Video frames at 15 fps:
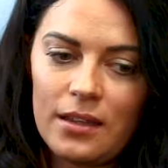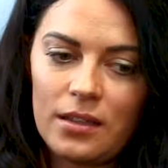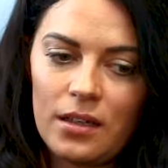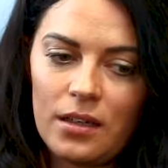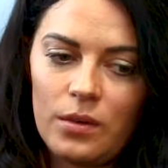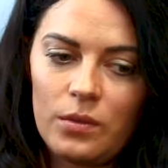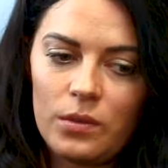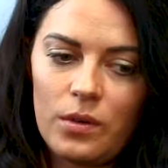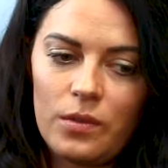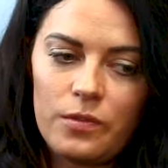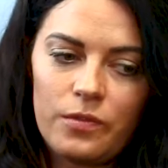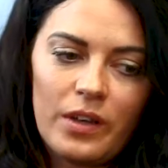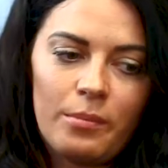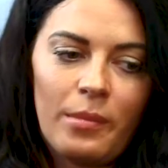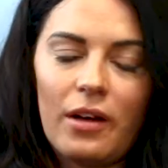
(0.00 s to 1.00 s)
that
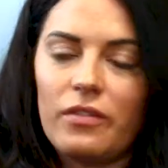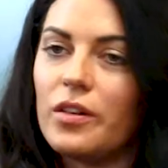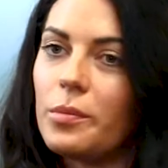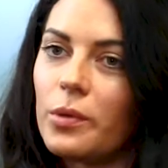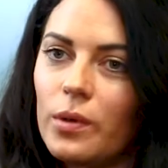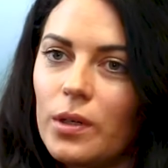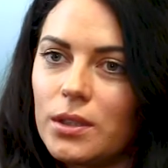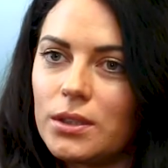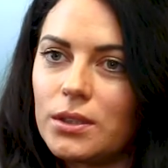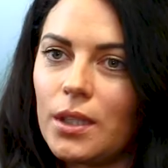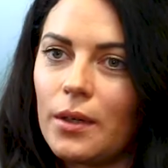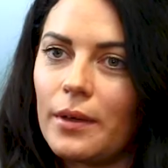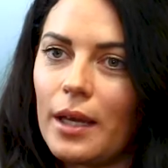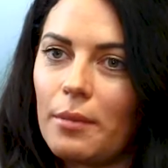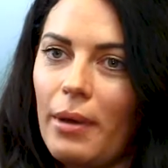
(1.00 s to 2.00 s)
female footballers
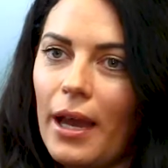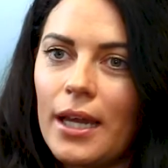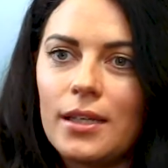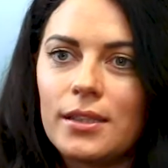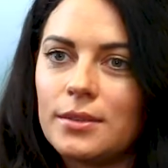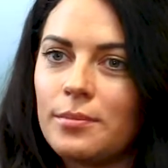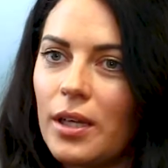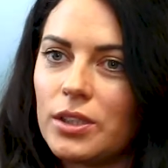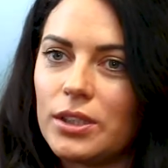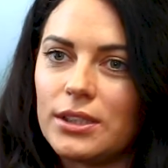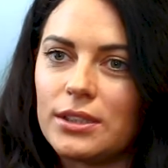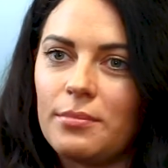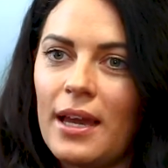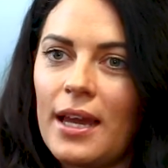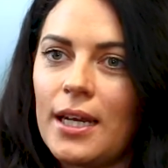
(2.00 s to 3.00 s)
don't get paid as much
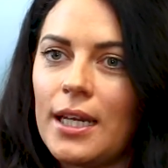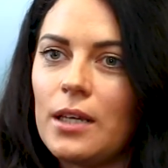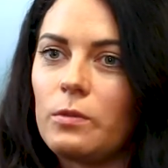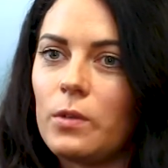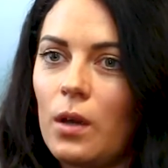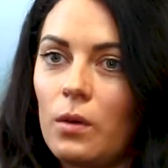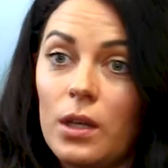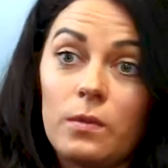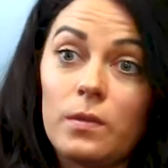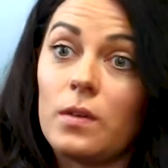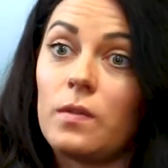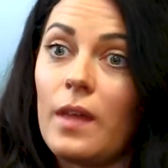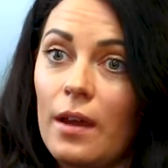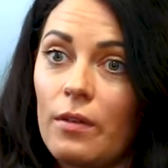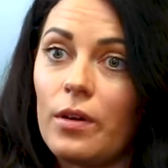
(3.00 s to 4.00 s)
as men, even
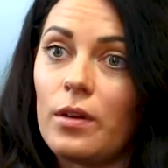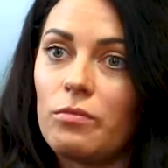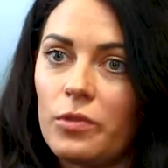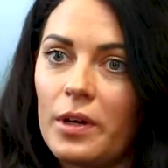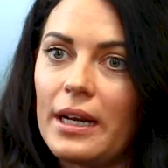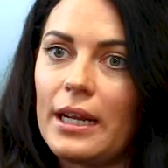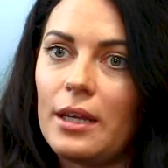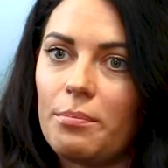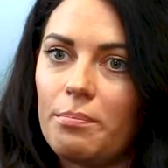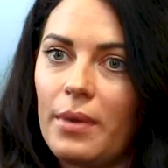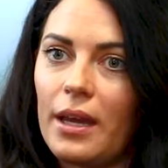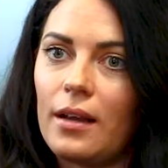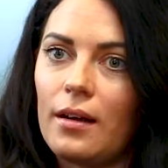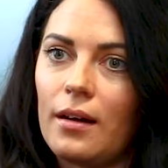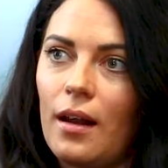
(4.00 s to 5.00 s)
if they're at really
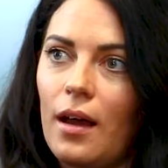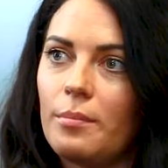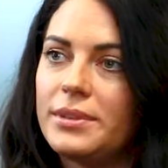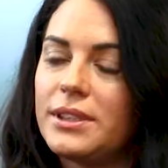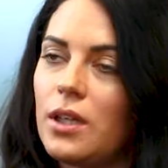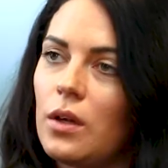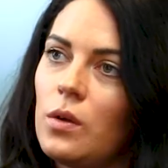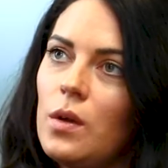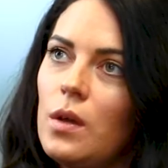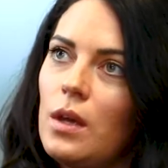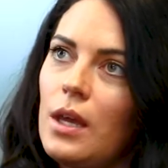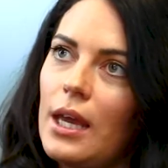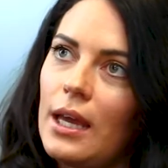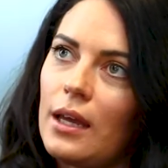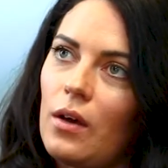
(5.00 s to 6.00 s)
big clubs. So
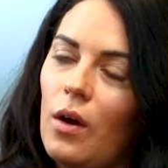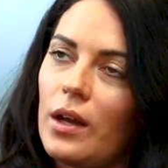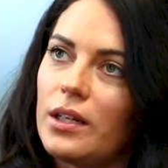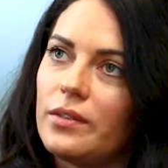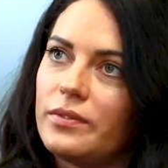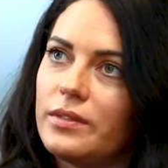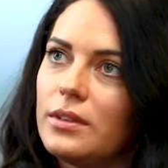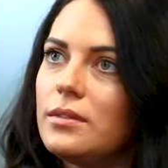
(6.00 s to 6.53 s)
it kind of